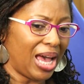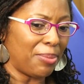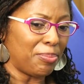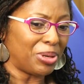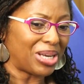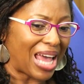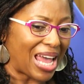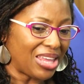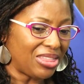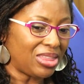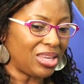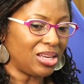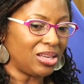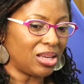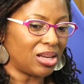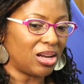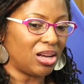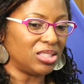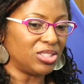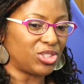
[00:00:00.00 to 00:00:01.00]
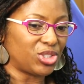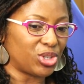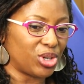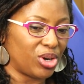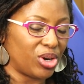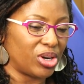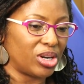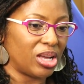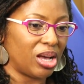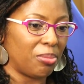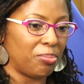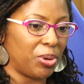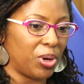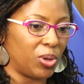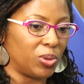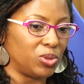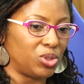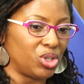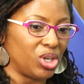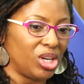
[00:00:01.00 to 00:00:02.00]
But I think the concern
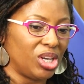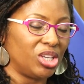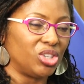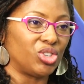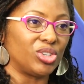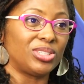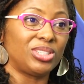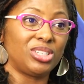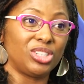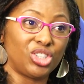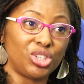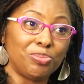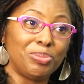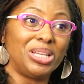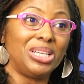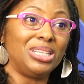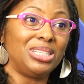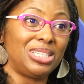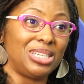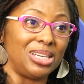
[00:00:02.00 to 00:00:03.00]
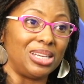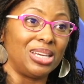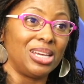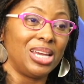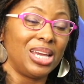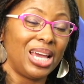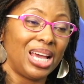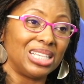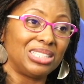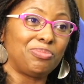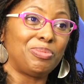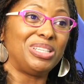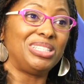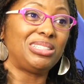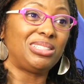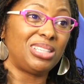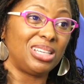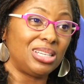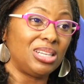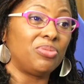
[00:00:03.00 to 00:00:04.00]
about justiciability has been
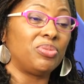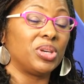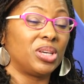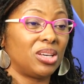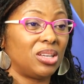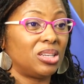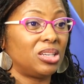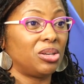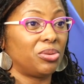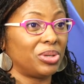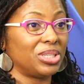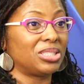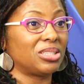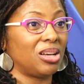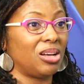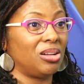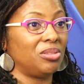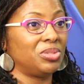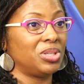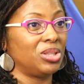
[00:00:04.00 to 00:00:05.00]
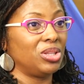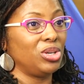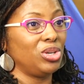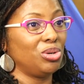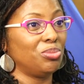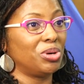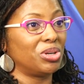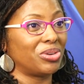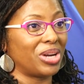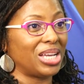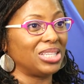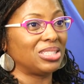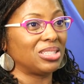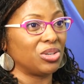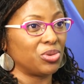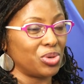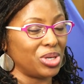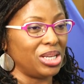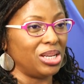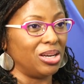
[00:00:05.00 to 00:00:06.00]
significantly resolved in the human rights
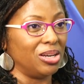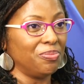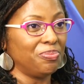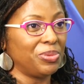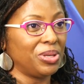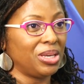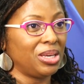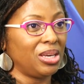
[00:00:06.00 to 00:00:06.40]
arena.